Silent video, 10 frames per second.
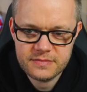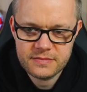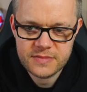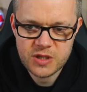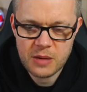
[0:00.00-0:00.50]

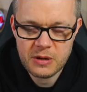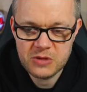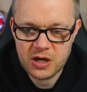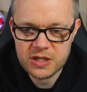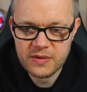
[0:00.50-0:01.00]
Tom, I'm
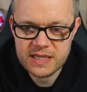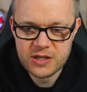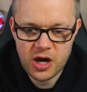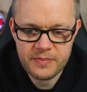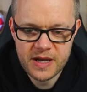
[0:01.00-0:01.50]
not doing
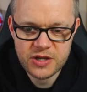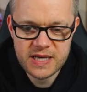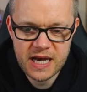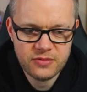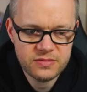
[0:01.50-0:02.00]
start, bench,
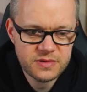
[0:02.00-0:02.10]
sell.